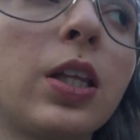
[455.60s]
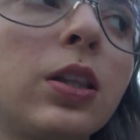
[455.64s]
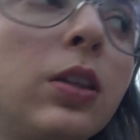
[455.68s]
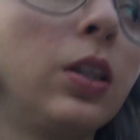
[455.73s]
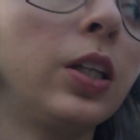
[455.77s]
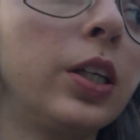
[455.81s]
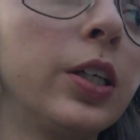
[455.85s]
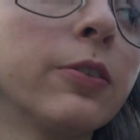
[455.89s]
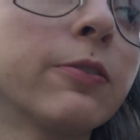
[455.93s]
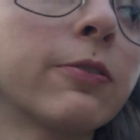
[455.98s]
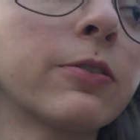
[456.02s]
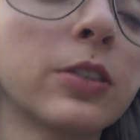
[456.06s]
a
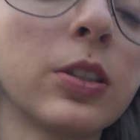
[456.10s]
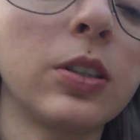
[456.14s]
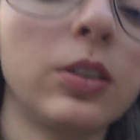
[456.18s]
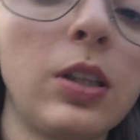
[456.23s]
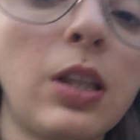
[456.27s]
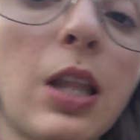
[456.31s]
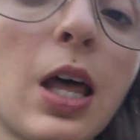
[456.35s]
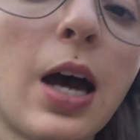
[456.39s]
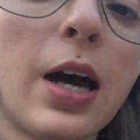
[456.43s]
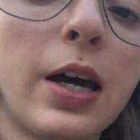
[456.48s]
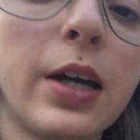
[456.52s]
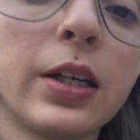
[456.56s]

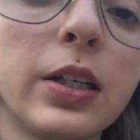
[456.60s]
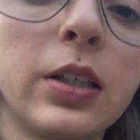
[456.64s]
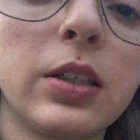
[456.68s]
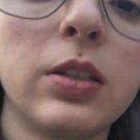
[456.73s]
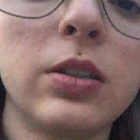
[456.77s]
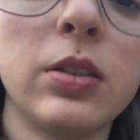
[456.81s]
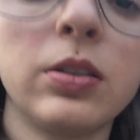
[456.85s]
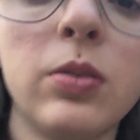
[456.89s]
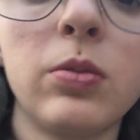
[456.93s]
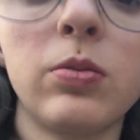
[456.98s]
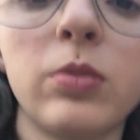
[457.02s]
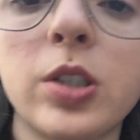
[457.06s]
Lyft
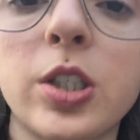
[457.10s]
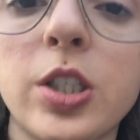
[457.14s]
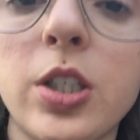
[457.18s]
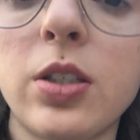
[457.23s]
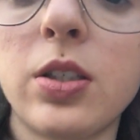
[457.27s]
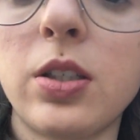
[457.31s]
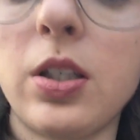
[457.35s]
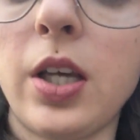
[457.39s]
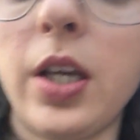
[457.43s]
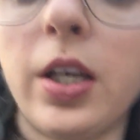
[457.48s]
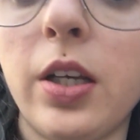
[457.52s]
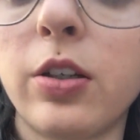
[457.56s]
Line, which
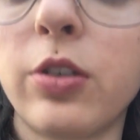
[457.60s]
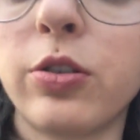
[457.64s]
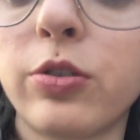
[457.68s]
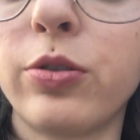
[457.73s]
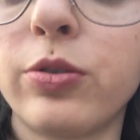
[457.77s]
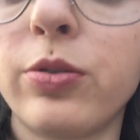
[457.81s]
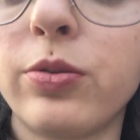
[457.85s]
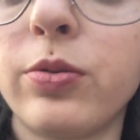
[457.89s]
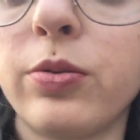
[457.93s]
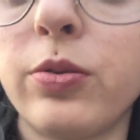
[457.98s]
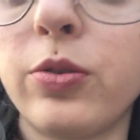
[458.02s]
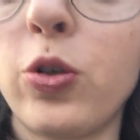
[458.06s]
is like
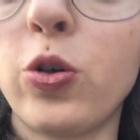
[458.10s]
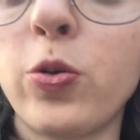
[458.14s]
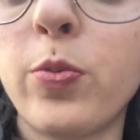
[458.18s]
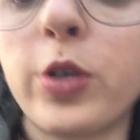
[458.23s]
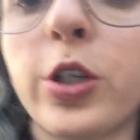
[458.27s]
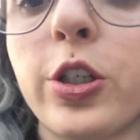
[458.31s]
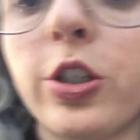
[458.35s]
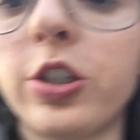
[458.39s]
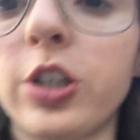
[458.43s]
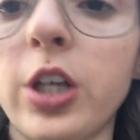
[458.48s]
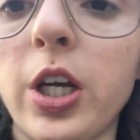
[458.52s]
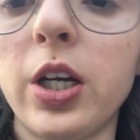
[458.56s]

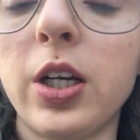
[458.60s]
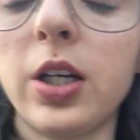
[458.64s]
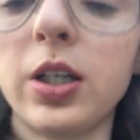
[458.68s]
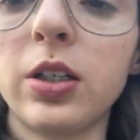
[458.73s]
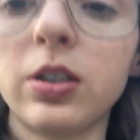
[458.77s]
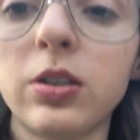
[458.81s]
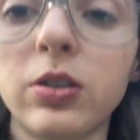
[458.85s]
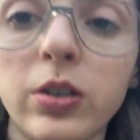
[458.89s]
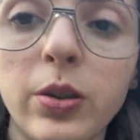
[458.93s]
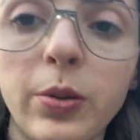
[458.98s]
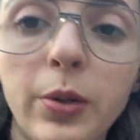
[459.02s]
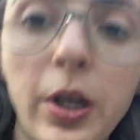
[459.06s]
Uber
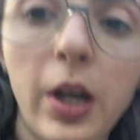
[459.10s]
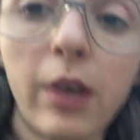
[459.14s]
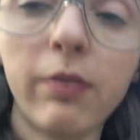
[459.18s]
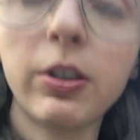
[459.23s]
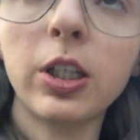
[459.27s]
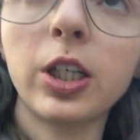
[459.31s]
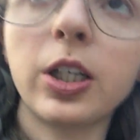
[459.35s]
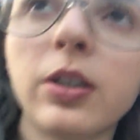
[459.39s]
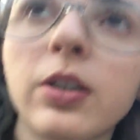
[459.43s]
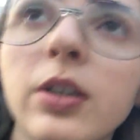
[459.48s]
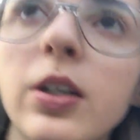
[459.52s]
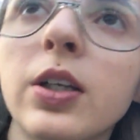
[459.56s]
share or
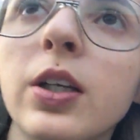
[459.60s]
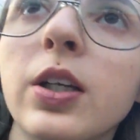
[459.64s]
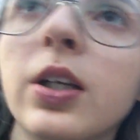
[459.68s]
whatever.